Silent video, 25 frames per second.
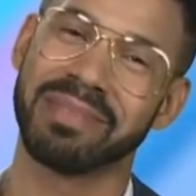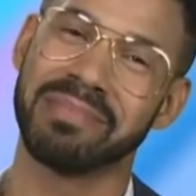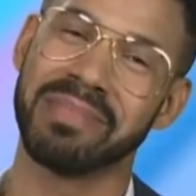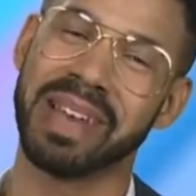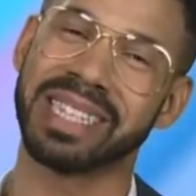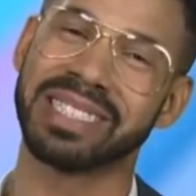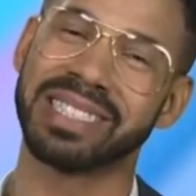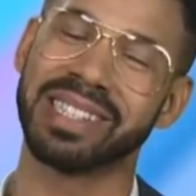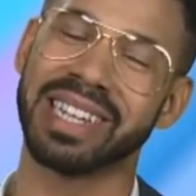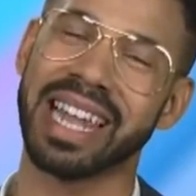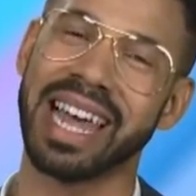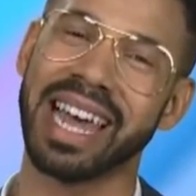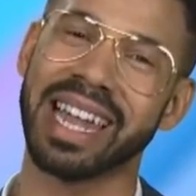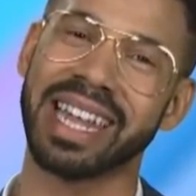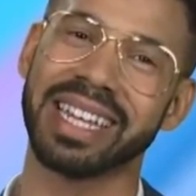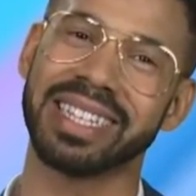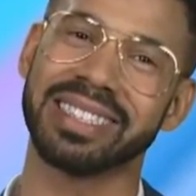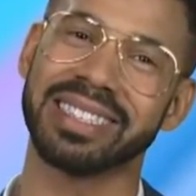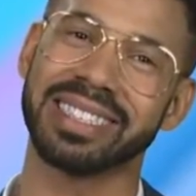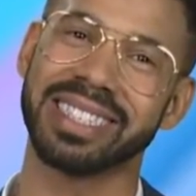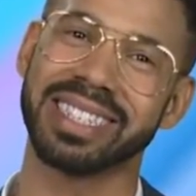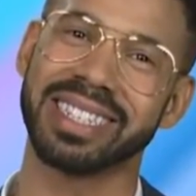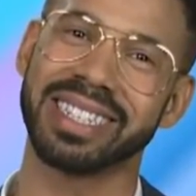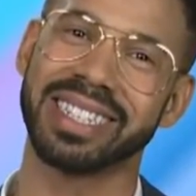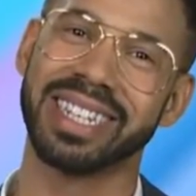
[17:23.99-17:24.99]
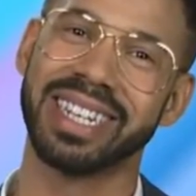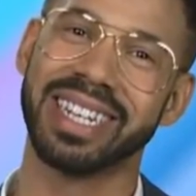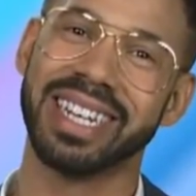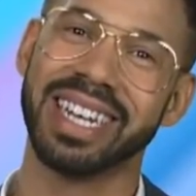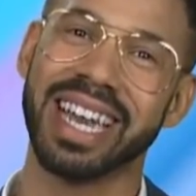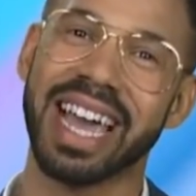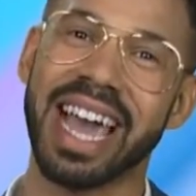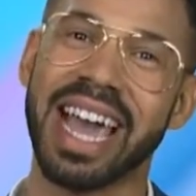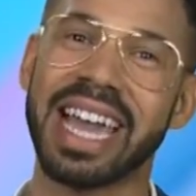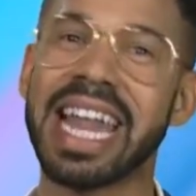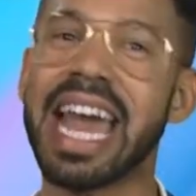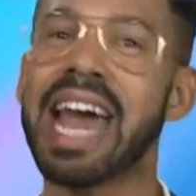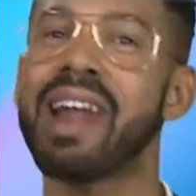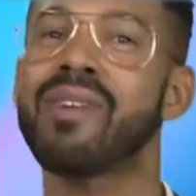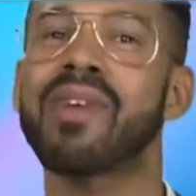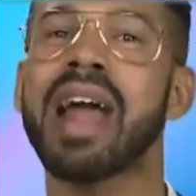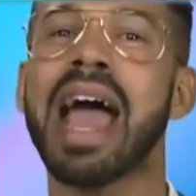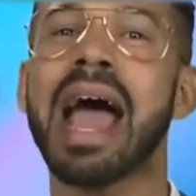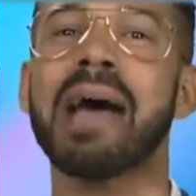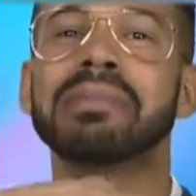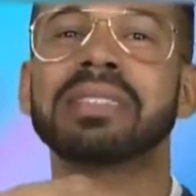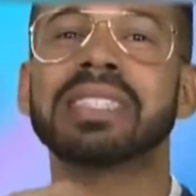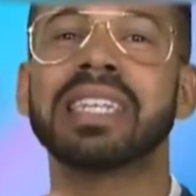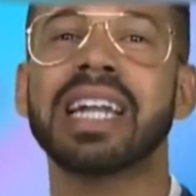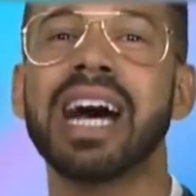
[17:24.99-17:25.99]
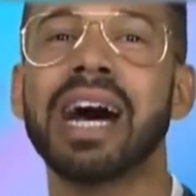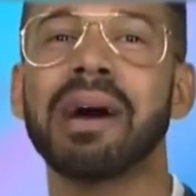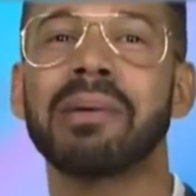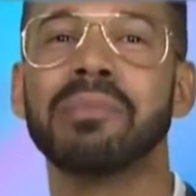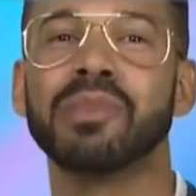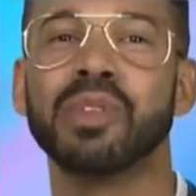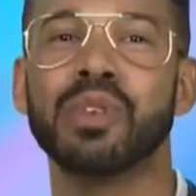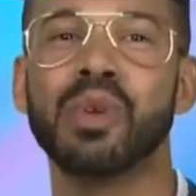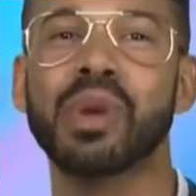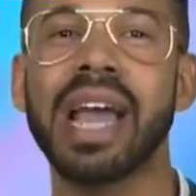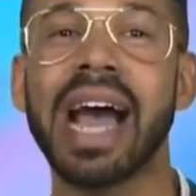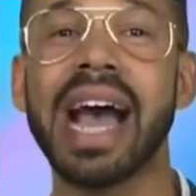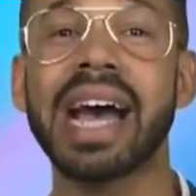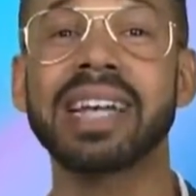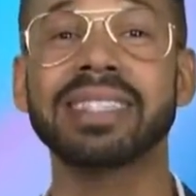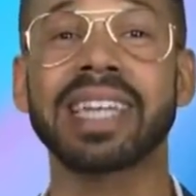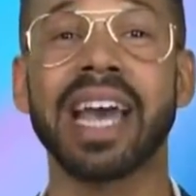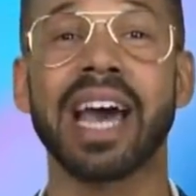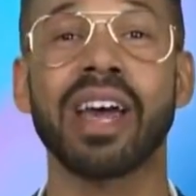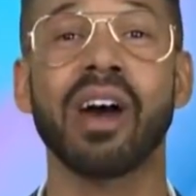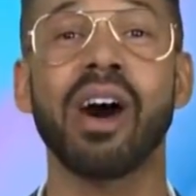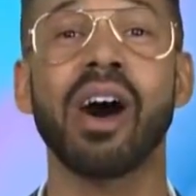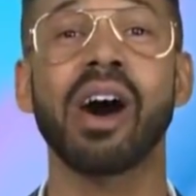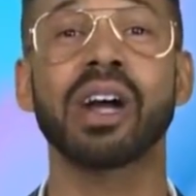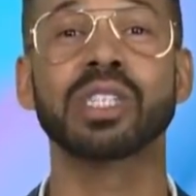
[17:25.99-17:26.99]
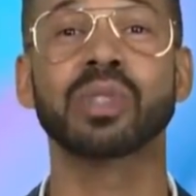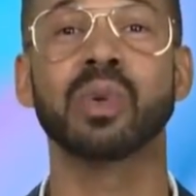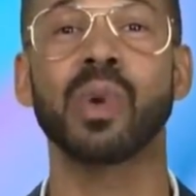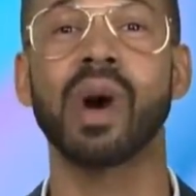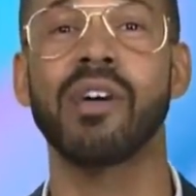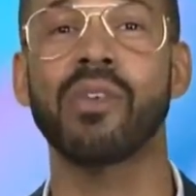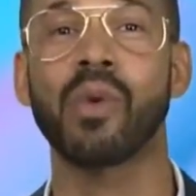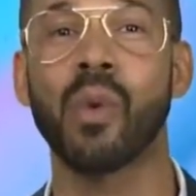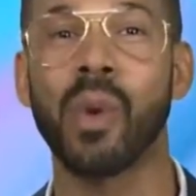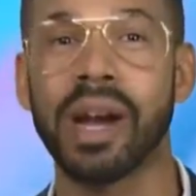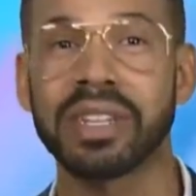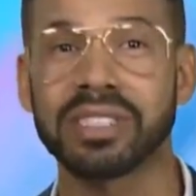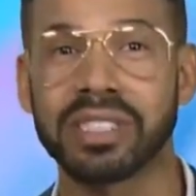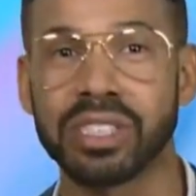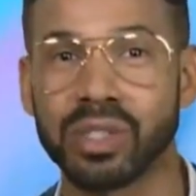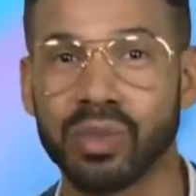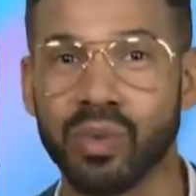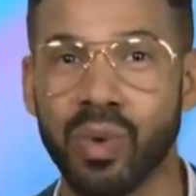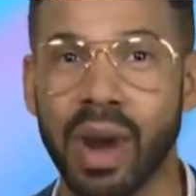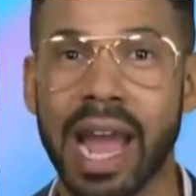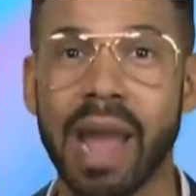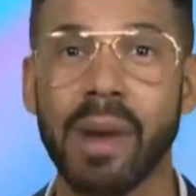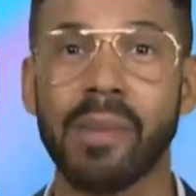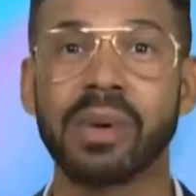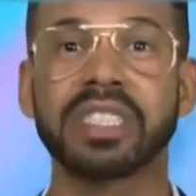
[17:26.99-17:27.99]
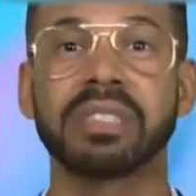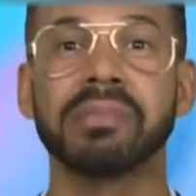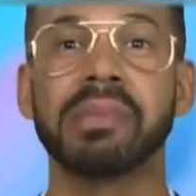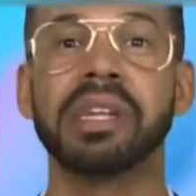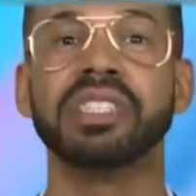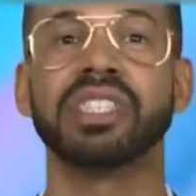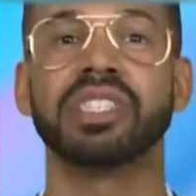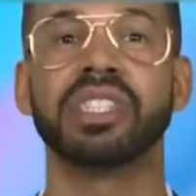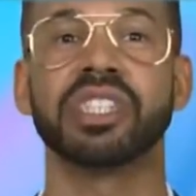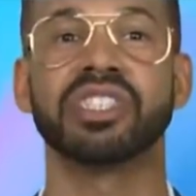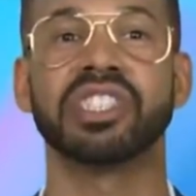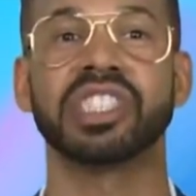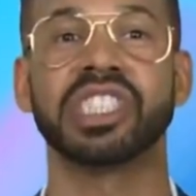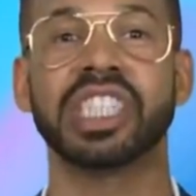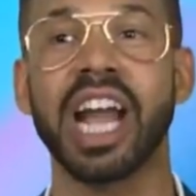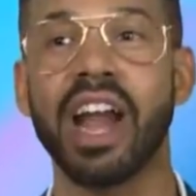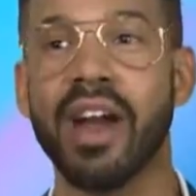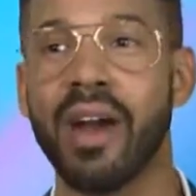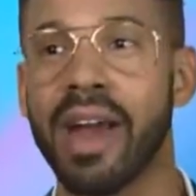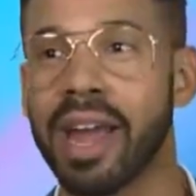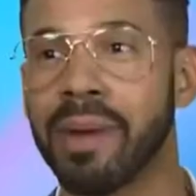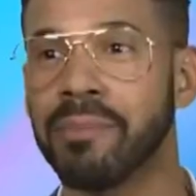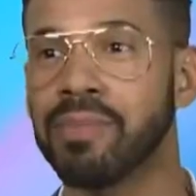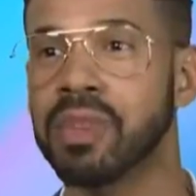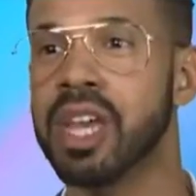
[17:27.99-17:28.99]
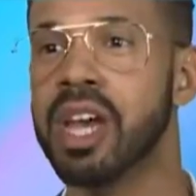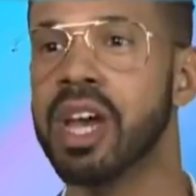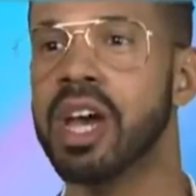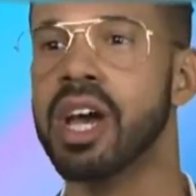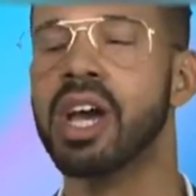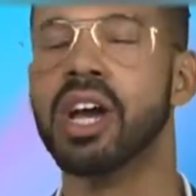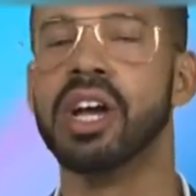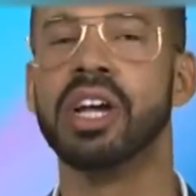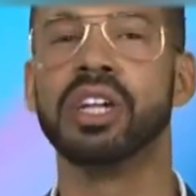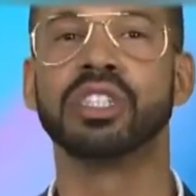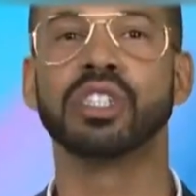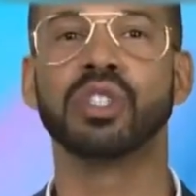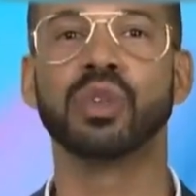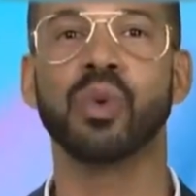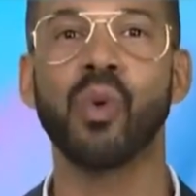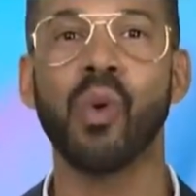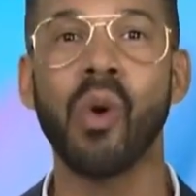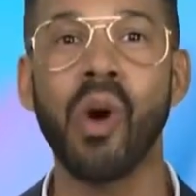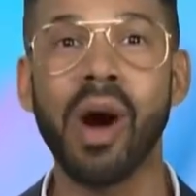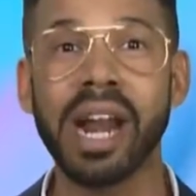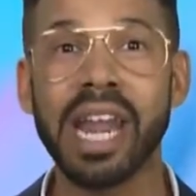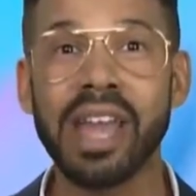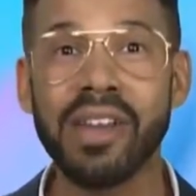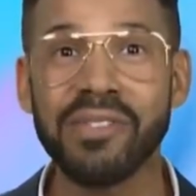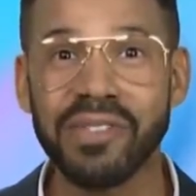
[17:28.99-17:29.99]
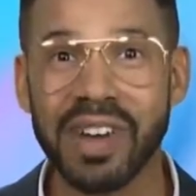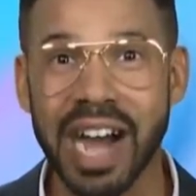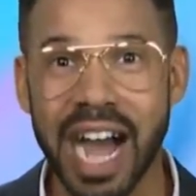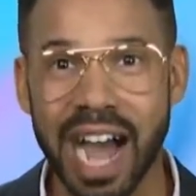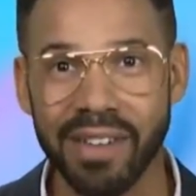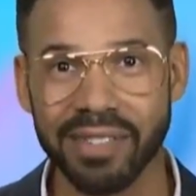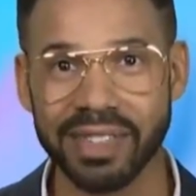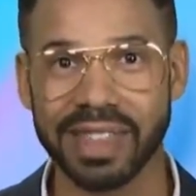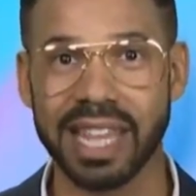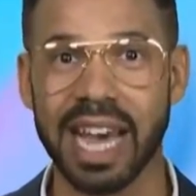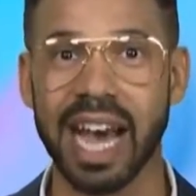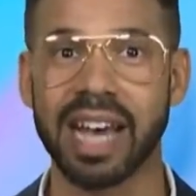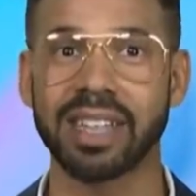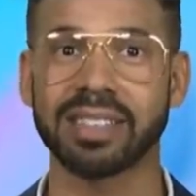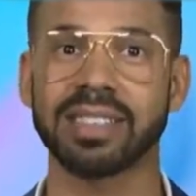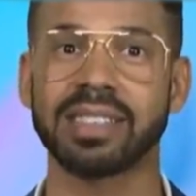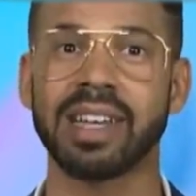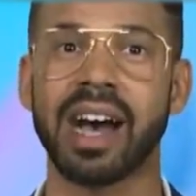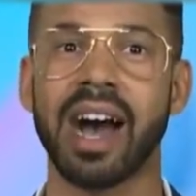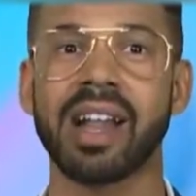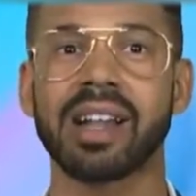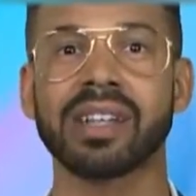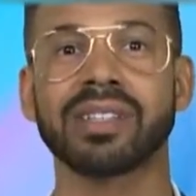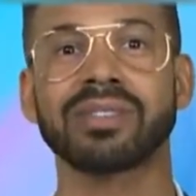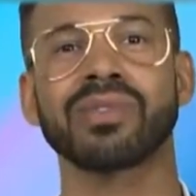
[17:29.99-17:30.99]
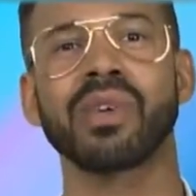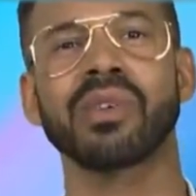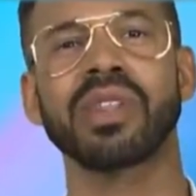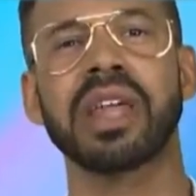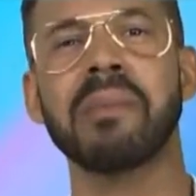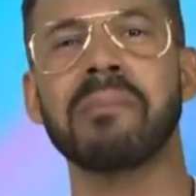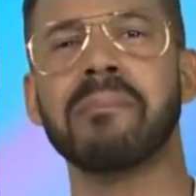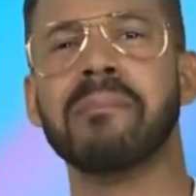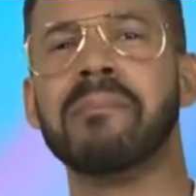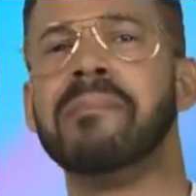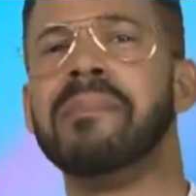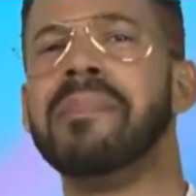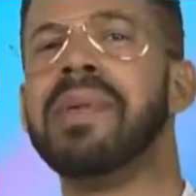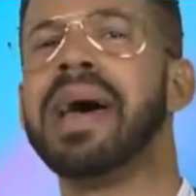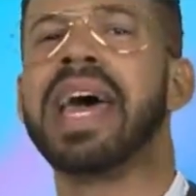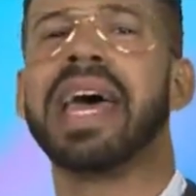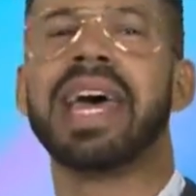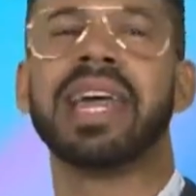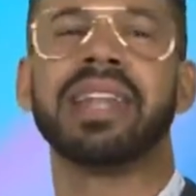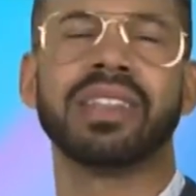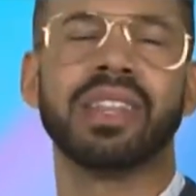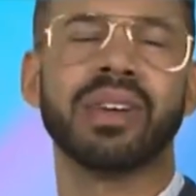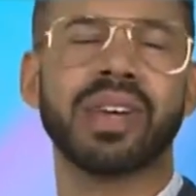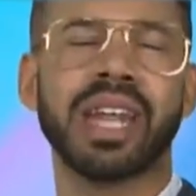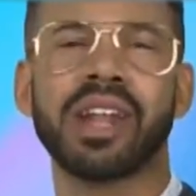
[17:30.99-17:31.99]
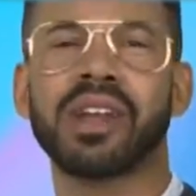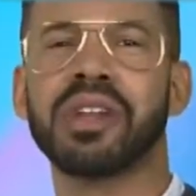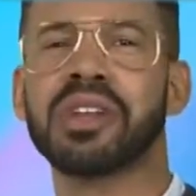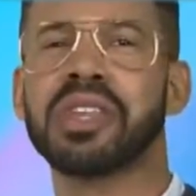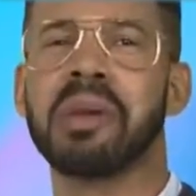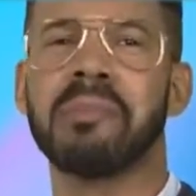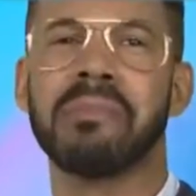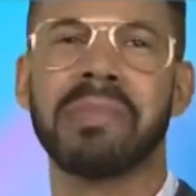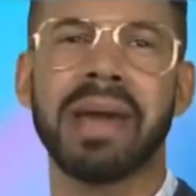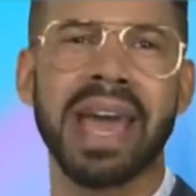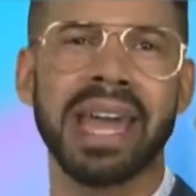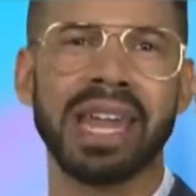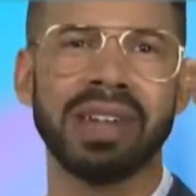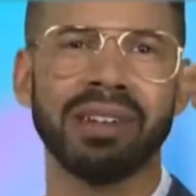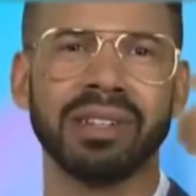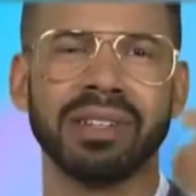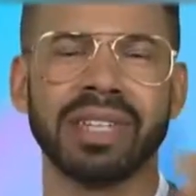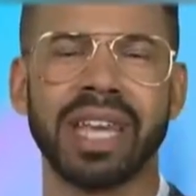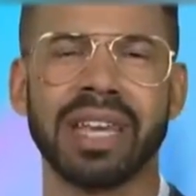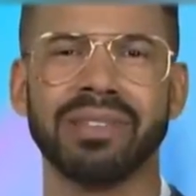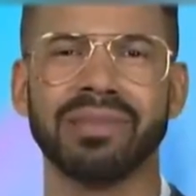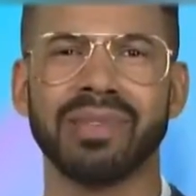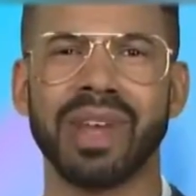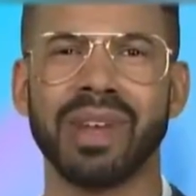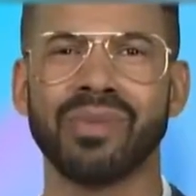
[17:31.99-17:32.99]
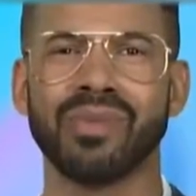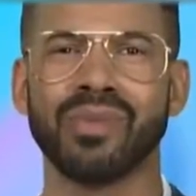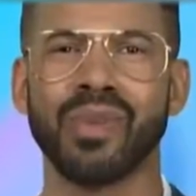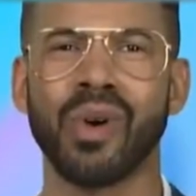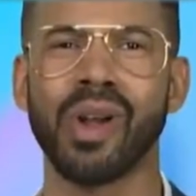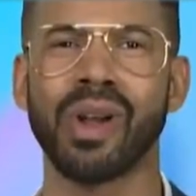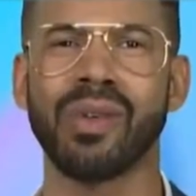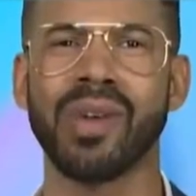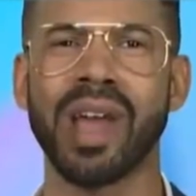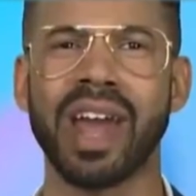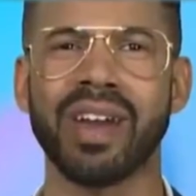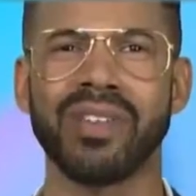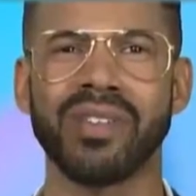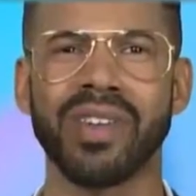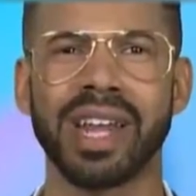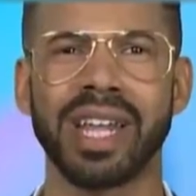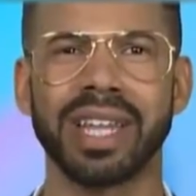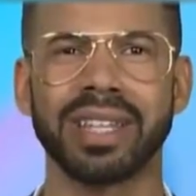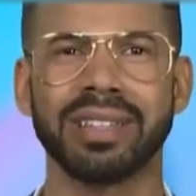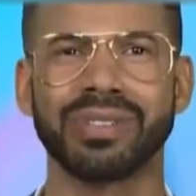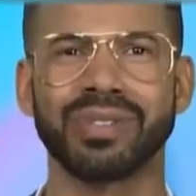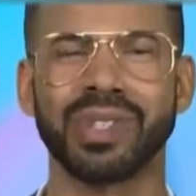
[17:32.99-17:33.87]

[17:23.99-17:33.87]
Makes it a lot easier. And that wraps it up. You guys got all 12 questions right, which means you're sharing $25,000. Throw that on your bed and roll around and ready to